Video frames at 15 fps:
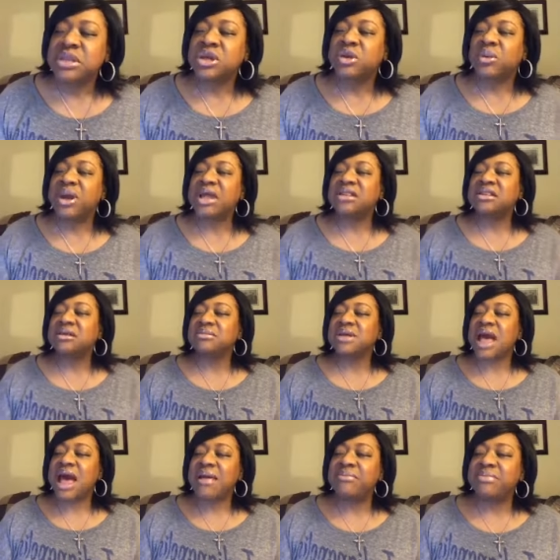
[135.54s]
Grant them,
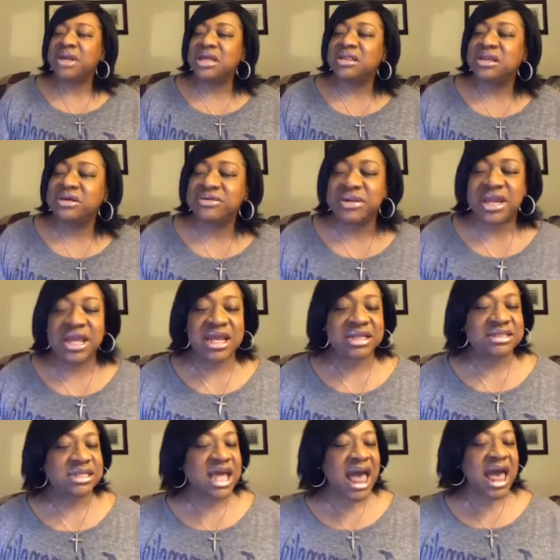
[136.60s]
God. Meet their
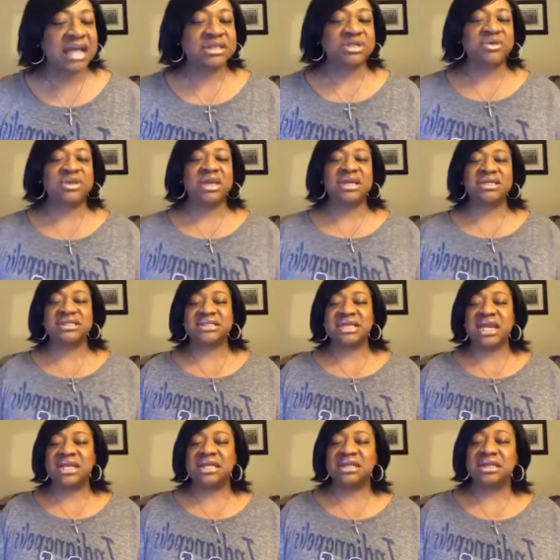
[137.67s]
needs, God. Do the
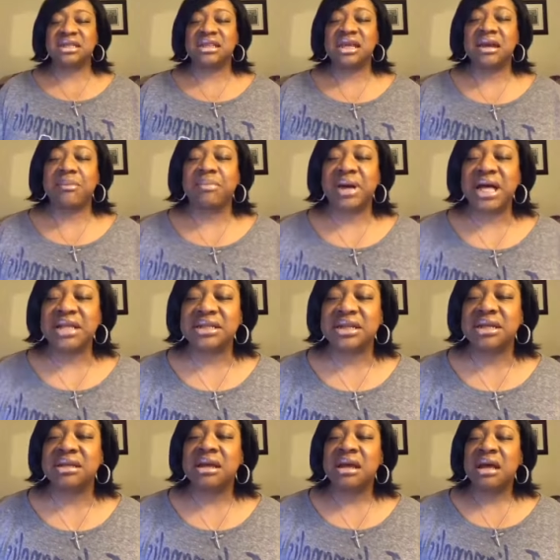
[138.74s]
exceeding and the
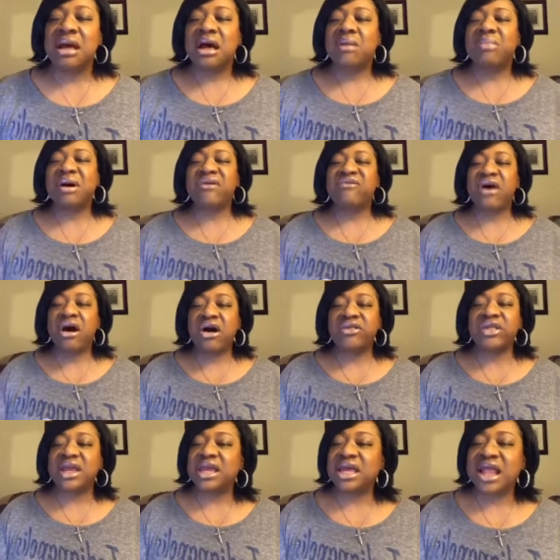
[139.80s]
abundant. Above
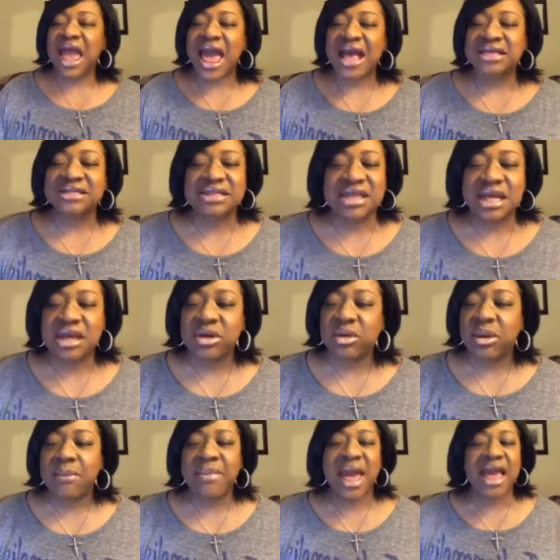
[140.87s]
all, they could ask, think,
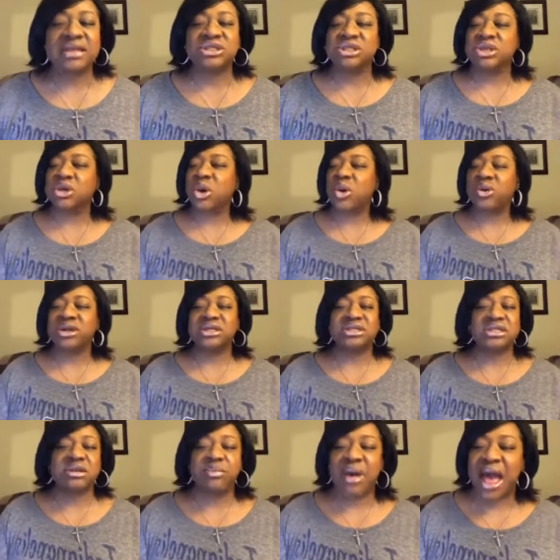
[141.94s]
or imagine according
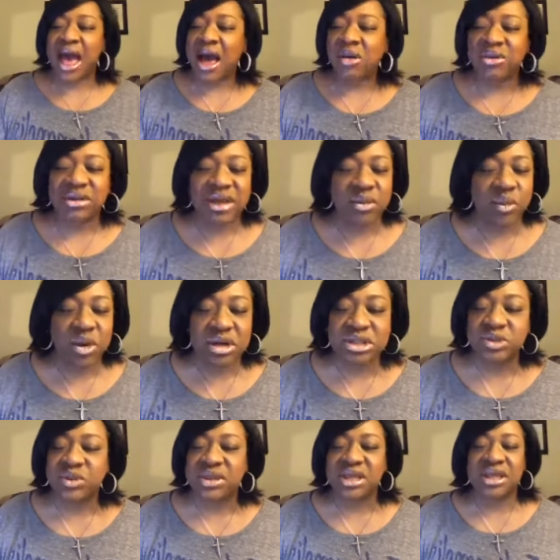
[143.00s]
to the power that
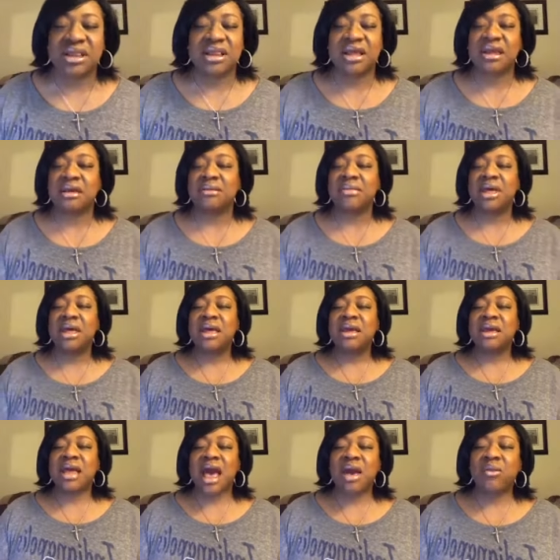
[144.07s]
works within them.
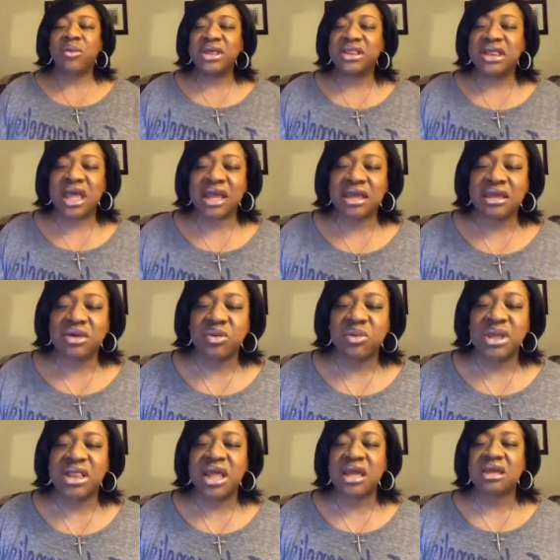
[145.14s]
God, we thank you.
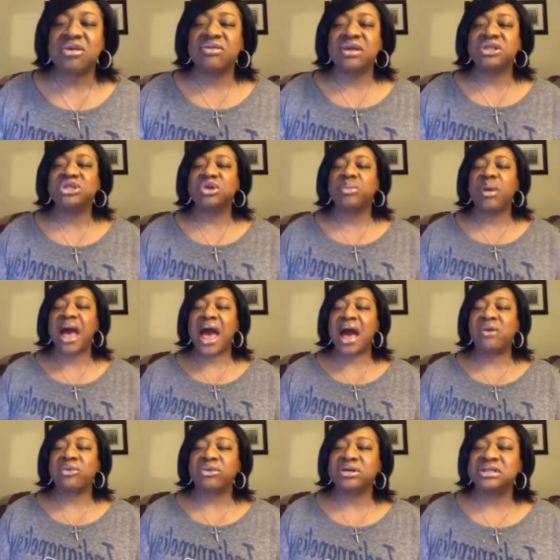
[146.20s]
We thank you that your
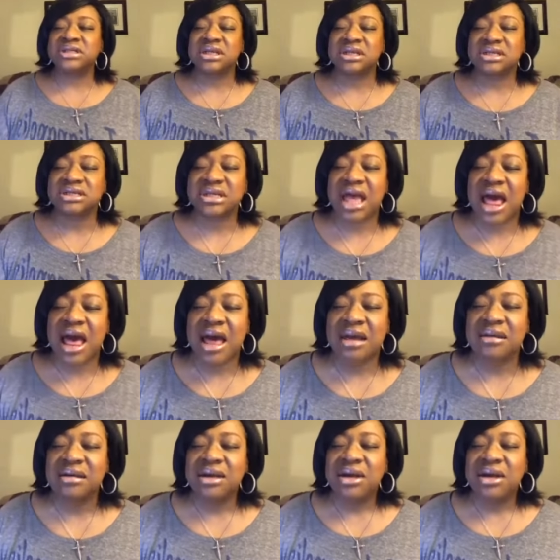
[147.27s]
power is in us, God.